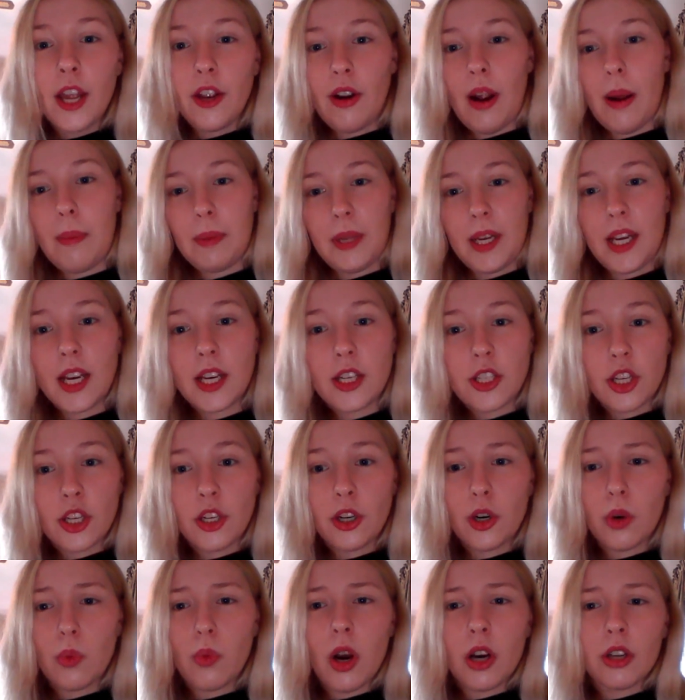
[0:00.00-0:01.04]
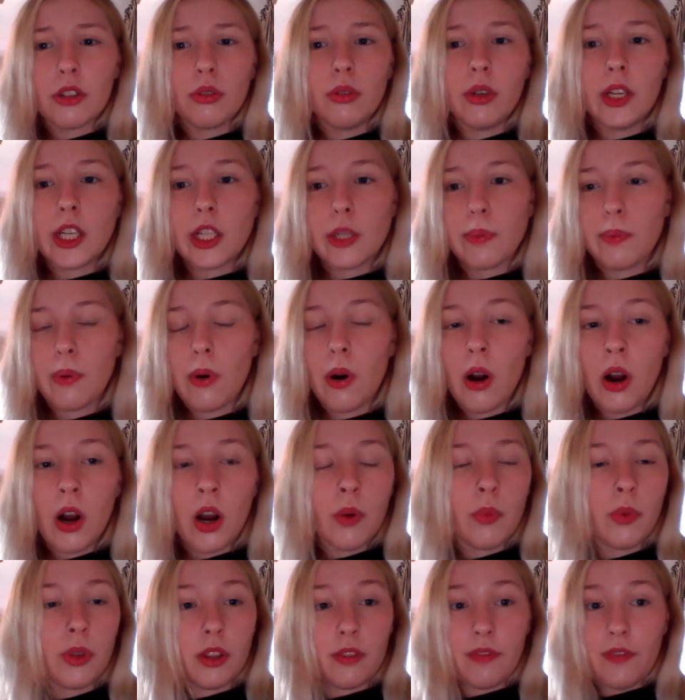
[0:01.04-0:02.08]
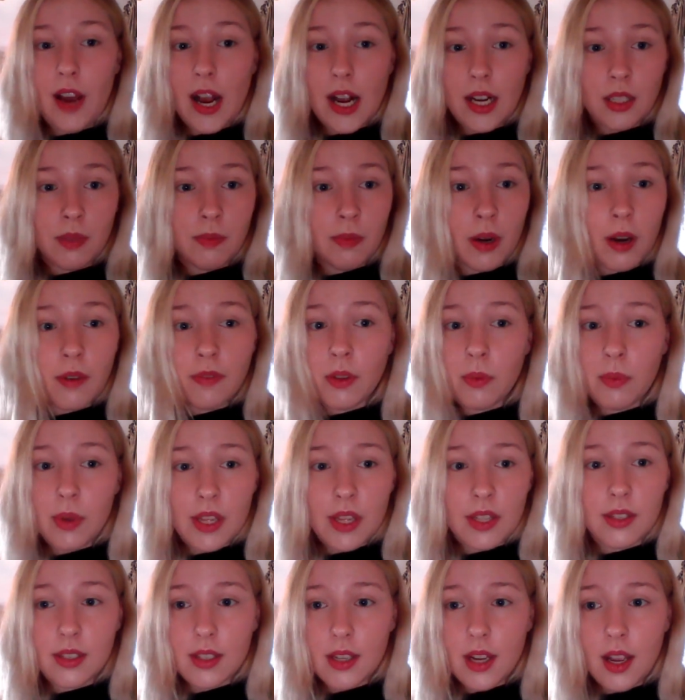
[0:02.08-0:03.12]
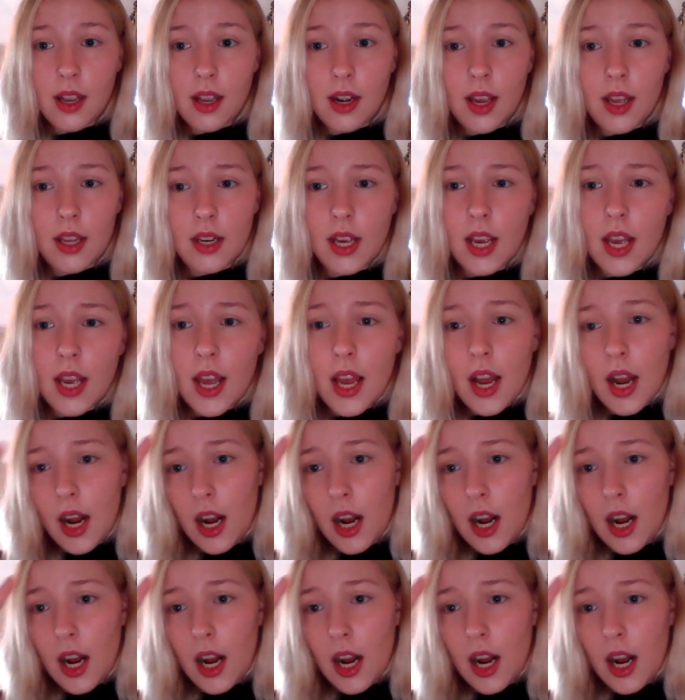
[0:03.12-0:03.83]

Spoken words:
Your application, you're going to walk through each prong with the facts above that we had stated.